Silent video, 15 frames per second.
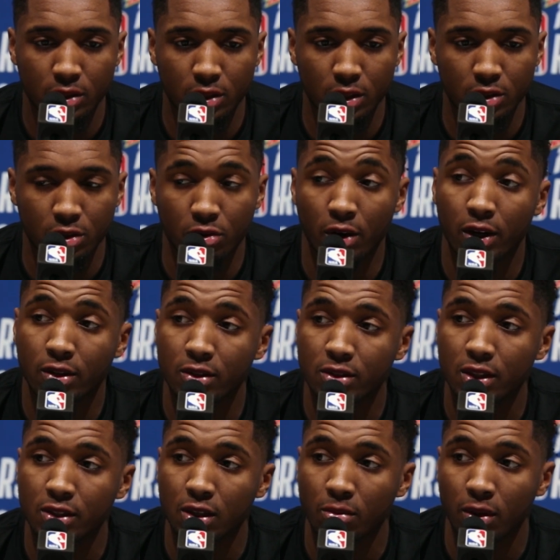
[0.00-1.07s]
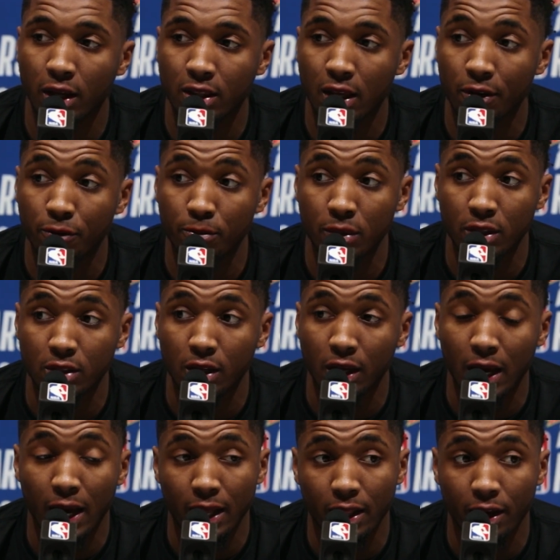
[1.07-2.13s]
just great to see something like that from a
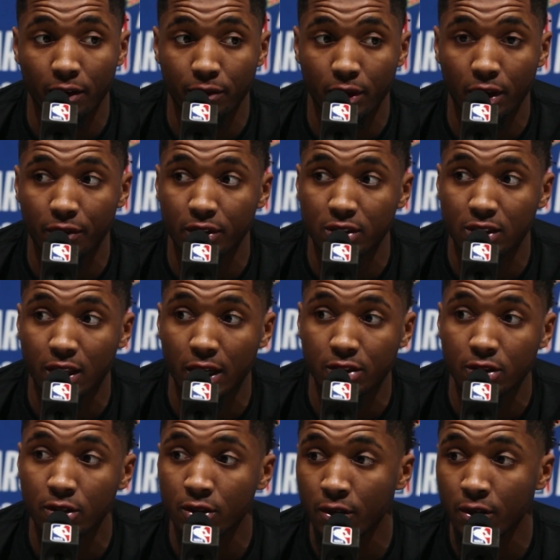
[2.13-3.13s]
guy of his stature.